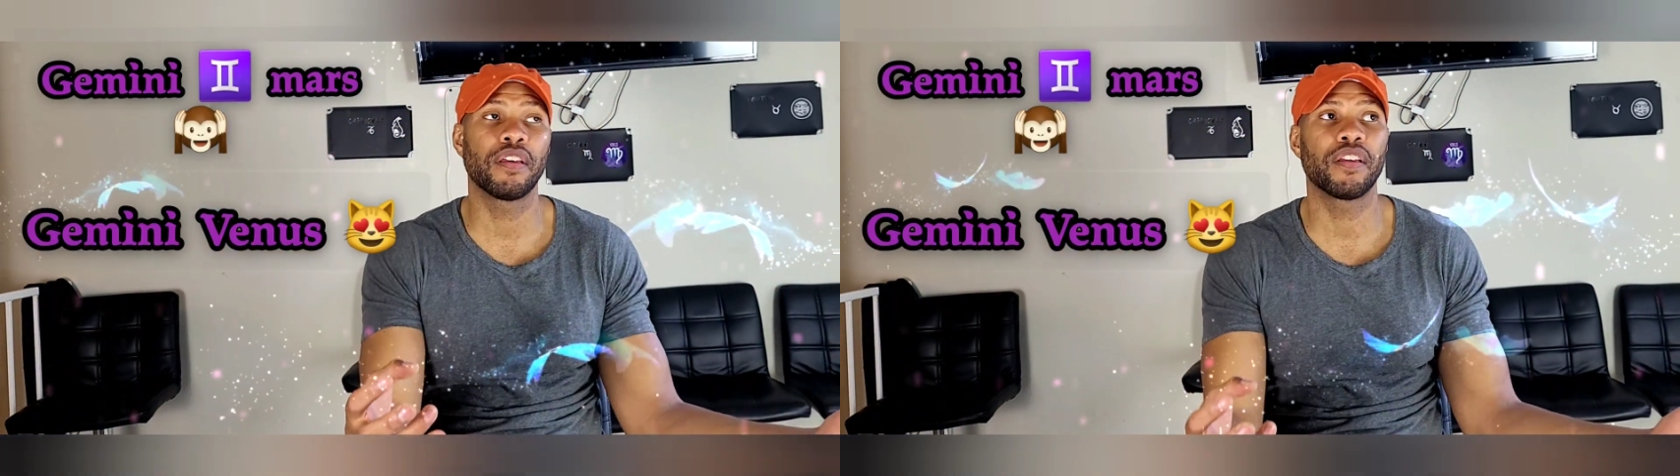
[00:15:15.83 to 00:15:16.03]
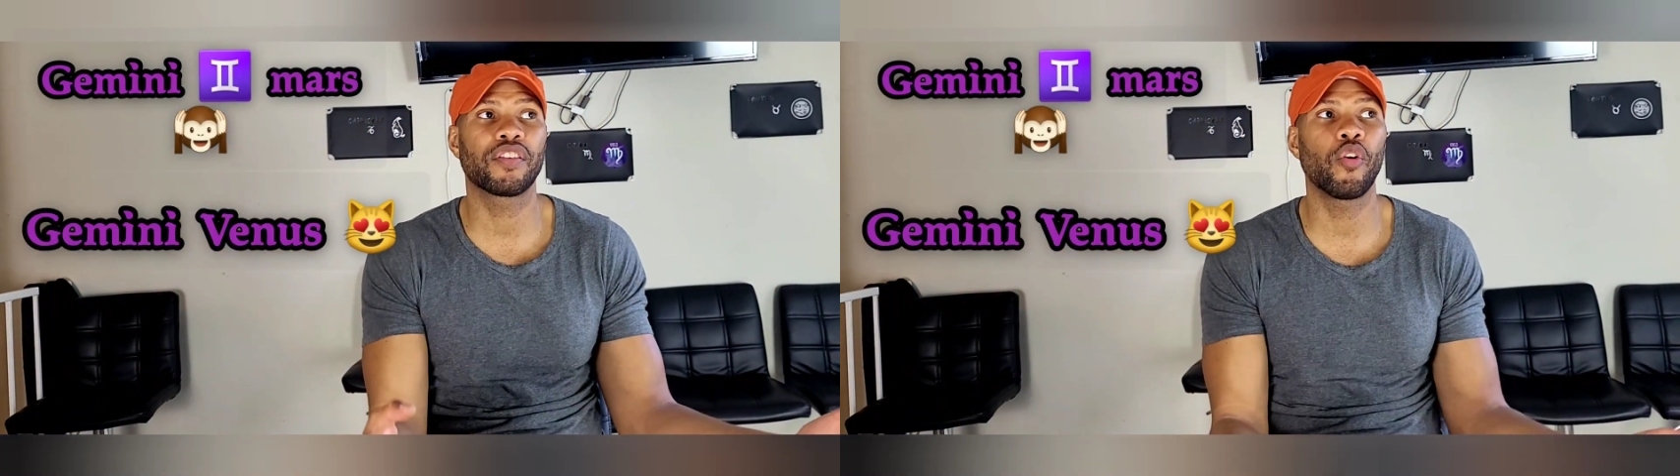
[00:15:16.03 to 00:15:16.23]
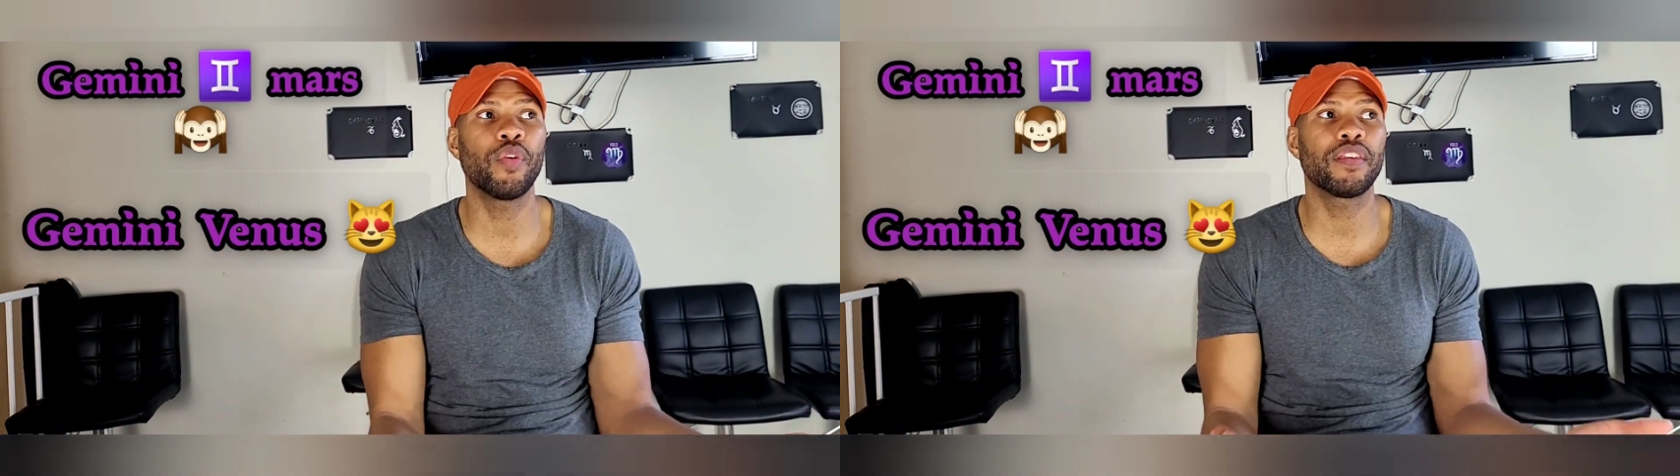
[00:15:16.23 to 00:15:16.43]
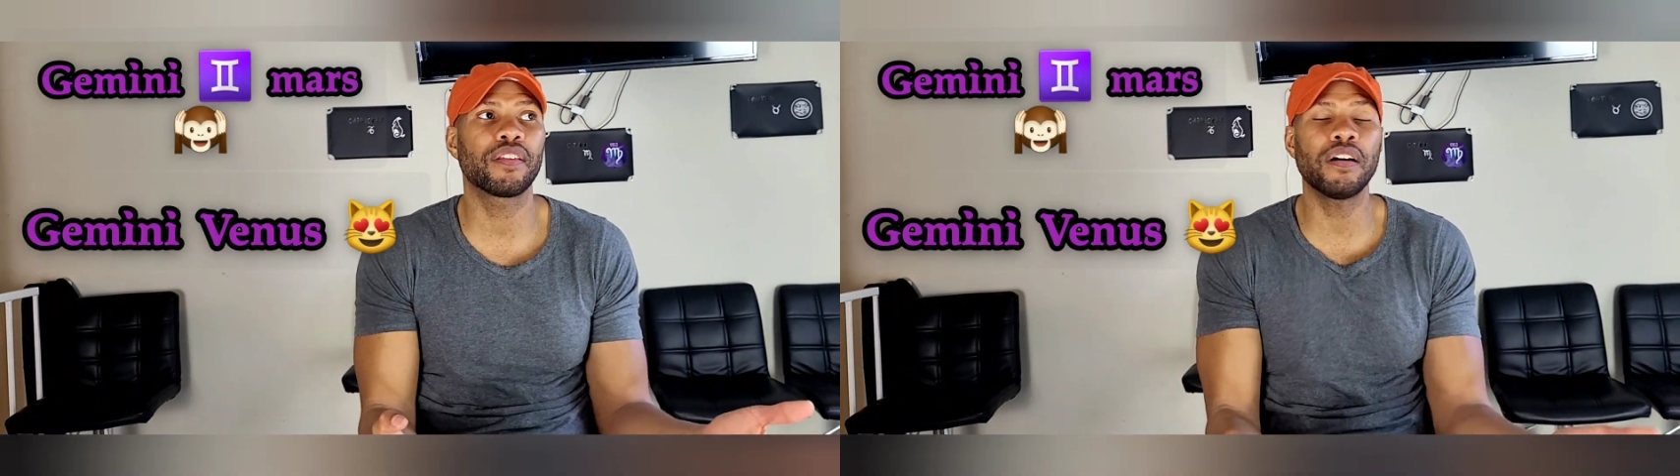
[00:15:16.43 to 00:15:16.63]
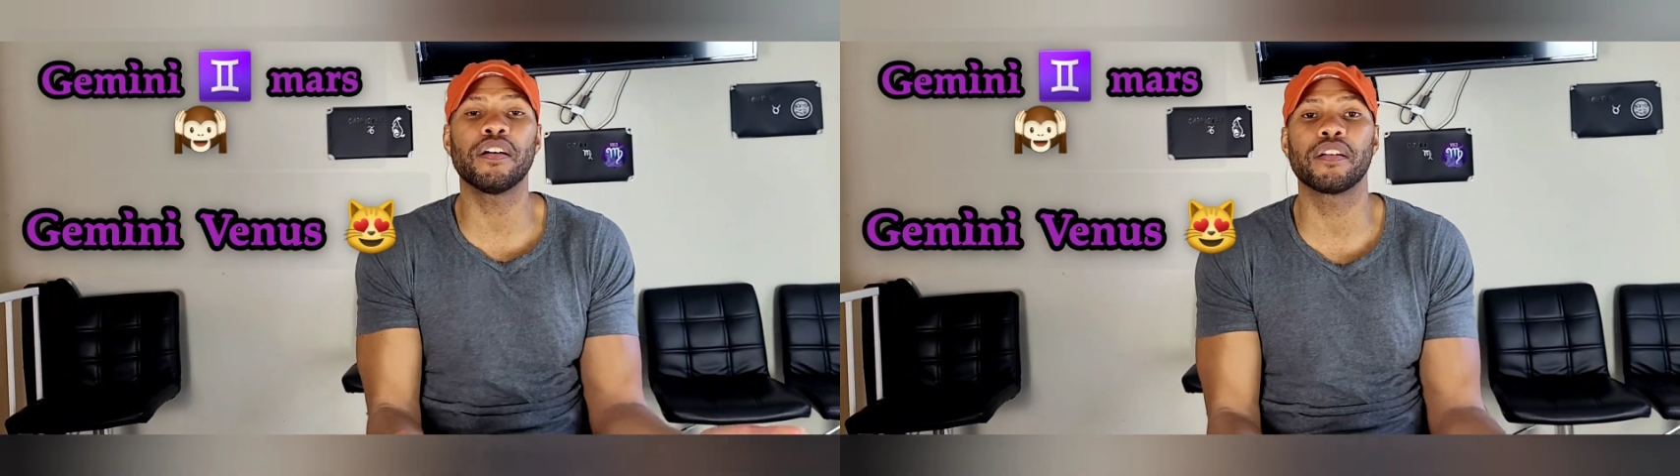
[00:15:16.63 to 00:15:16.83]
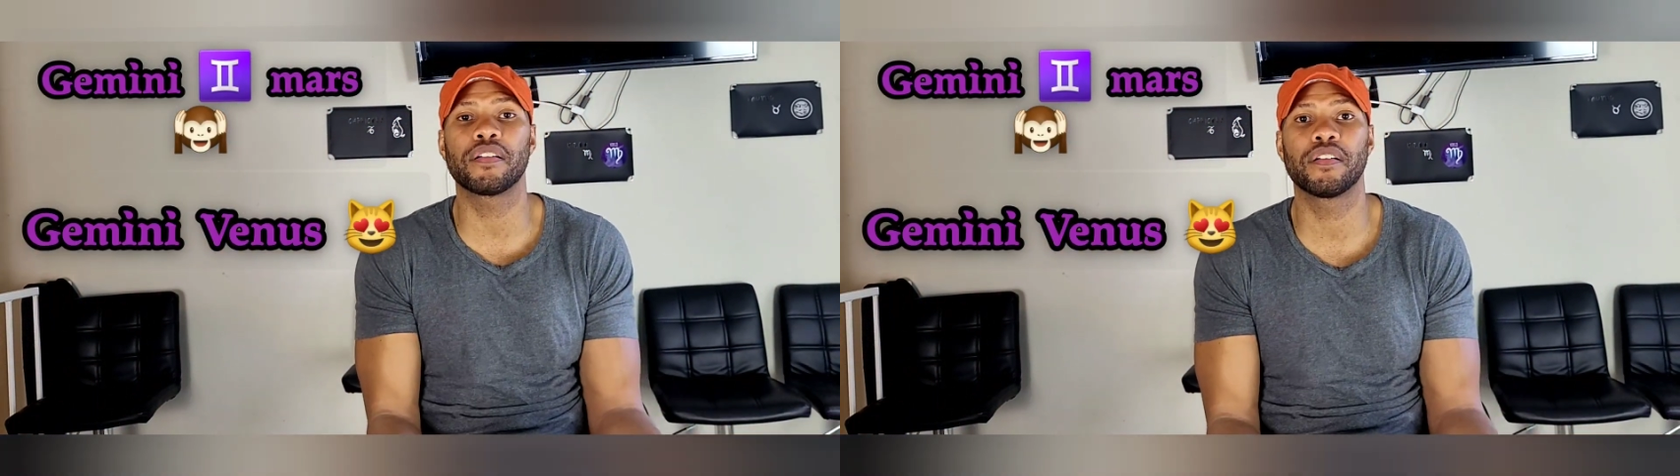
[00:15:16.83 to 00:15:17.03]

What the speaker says: so we stuck.